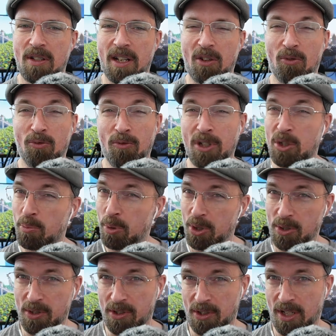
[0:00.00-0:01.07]
like a rich
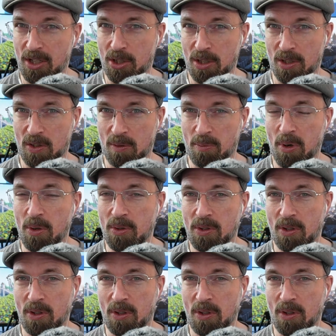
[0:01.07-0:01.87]
person's kitchen as opposed